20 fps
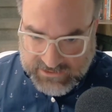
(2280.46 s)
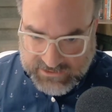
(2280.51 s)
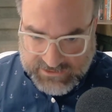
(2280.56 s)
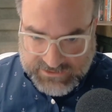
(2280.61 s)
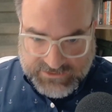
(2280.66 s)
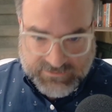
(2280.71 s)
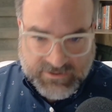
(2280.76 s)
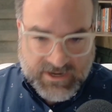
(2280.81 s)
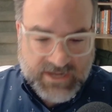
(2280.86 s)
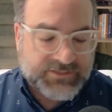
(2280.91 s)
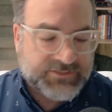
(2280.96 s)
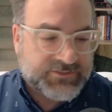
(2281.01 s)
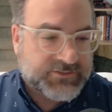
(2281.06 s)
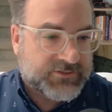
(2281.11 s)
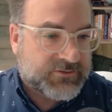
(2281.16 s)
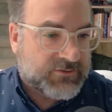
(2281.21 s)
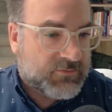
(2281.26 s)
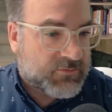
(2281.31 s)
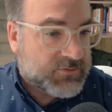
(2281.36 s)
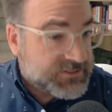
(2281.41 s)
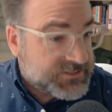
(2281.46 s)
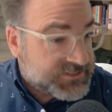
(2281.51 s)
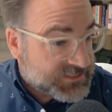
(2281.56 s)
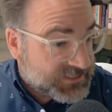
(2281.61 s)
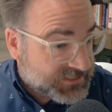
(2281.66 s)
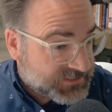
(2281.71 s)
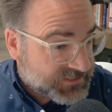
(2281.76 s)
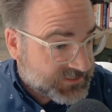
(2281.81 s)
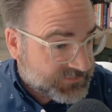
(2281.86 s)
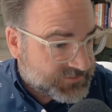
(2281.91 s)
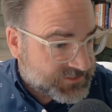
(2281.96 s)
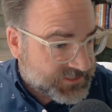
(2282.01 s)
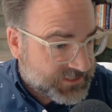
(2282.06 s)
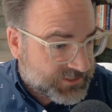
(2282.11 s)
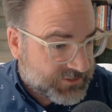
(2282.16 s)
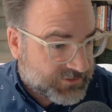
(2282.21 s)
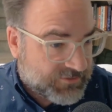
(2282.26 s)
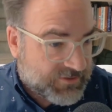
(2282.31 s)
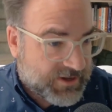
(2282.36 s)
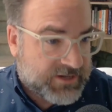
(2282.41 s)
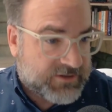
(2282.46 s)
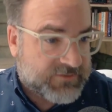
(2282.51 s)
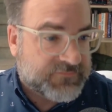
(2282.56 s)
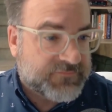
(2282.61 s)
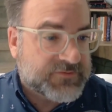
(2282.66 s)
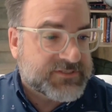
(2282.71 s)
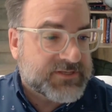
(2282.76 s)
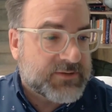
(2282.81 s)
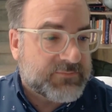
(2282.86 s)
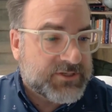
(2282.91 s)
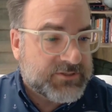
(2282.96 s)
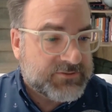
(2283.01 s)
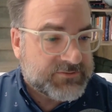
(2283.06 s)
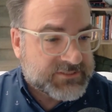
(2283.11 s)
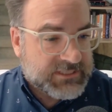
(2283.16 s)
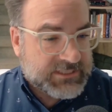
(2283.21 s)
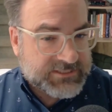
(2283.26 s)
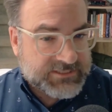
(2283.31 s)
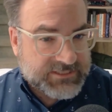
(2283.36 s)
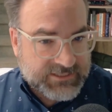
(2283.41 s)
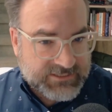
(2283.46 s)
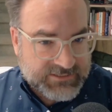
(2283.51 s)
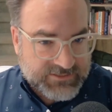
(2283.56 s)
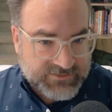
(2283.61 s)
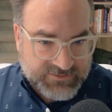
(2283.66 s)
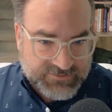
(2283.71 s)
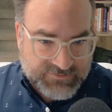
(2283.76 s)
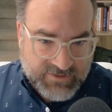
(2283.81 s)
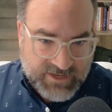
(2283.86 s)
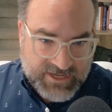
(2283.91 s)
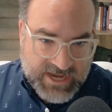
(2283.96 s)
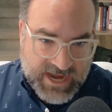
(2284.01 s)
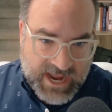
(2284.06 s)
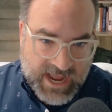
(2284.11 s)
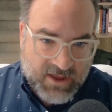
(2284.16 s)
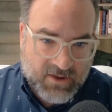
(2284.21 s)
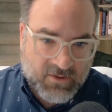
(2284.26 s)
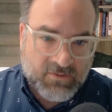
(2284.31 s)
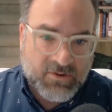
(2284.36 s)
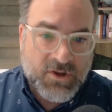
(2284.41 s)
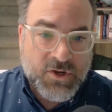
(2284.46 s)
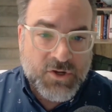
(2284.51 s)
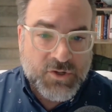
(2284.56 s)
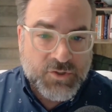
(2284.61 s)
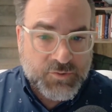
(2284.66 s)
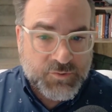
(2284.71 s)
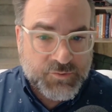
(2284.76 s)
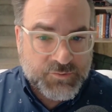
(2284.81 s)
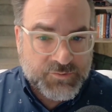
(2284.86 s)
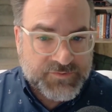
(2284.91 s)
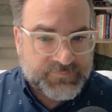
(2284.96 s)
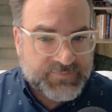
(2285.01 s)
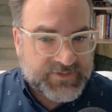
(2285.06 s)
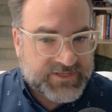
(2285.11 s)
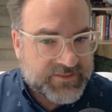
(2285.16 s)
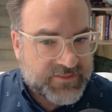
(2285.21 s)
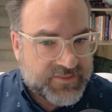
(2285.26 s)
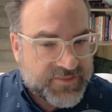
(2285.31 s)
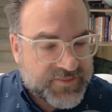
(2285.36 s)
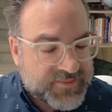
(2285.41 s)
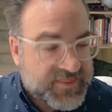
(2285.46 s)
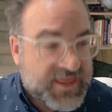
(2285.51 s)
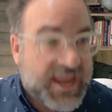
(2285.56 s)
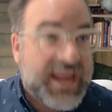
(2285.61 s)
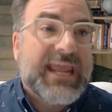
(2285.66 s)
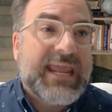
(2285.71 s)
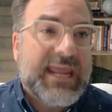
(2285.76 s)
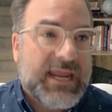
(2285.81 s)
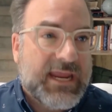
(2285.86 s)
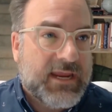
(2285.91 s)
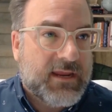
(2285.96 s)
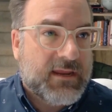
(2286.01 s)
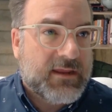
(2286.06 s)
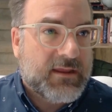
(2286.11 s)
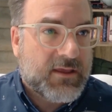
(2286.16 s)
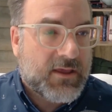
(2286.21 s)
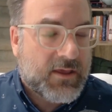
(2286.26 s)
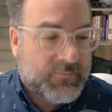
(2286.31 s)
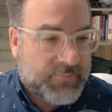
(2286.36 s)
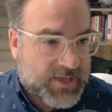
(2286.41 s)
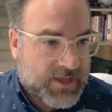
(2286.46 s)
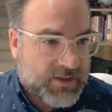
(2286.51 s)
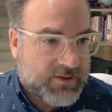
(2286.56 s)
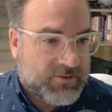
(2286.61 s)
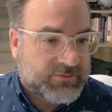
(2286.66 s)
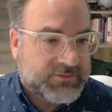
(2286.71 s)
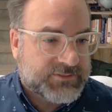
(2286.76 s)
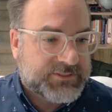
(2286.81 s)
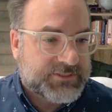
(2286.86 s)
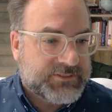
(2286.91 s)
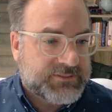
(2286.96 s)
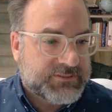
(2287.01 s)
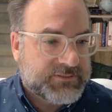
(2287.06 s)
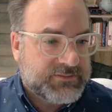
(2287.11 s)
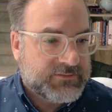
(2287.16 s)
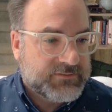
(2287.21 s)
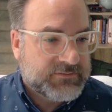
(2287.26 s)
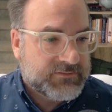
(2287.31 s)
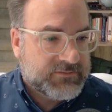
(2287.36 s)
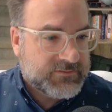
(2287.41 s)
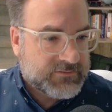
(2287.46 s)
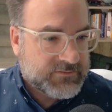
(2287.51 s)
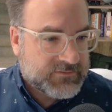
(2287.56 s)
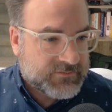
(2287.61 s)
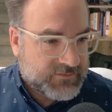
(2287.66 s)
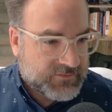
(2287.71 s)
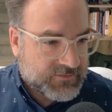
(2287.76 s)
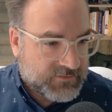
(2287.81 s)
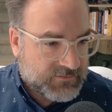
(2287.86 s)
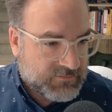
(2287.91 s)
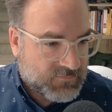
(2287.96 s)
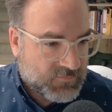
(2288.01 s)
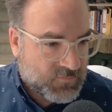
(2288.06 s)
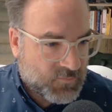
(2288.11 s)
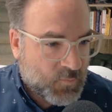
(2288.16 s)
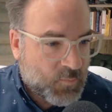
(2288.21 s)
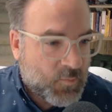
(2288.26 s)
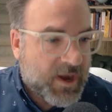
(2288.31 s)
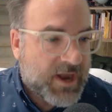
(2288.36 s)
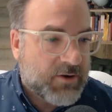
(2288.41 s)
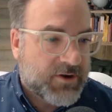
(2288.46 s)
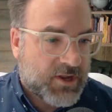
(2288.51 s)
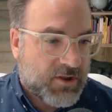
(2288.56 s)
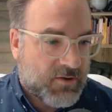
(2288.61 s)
director or a systems integrator, for somebody who's listening to this right now, who's been thinking about where to go